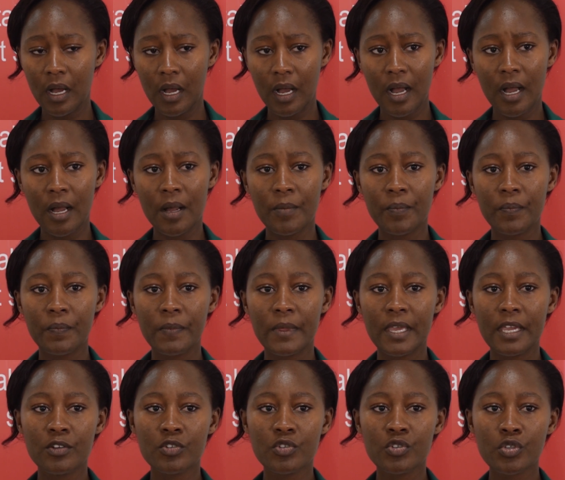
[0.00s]

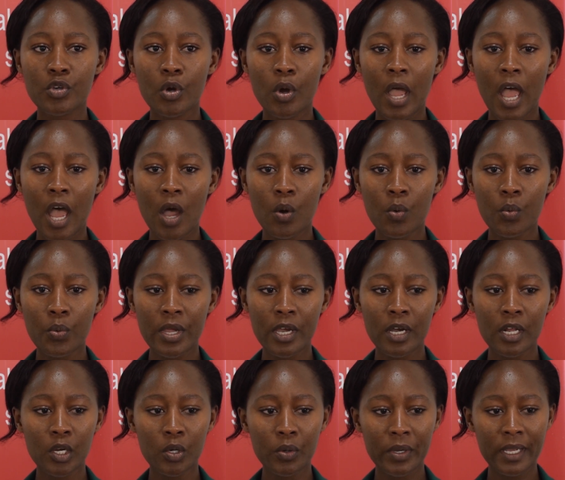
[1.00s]
And so how we
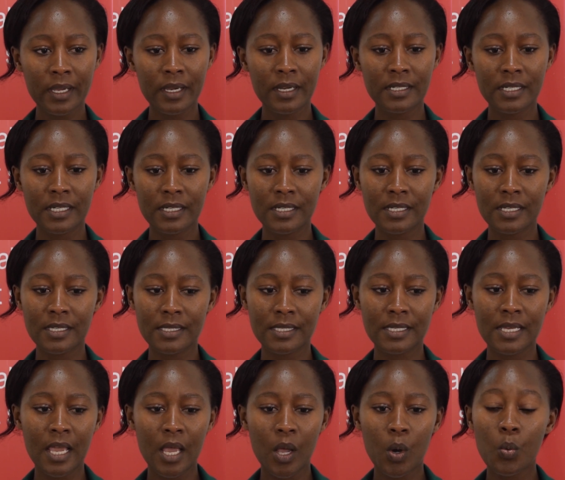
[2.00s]
are looking at it is,
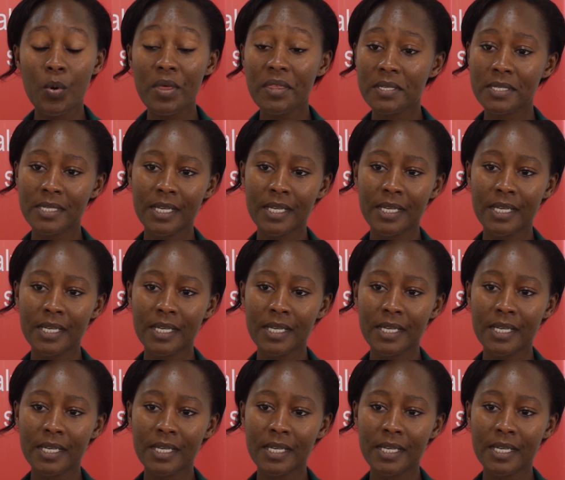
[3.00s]
with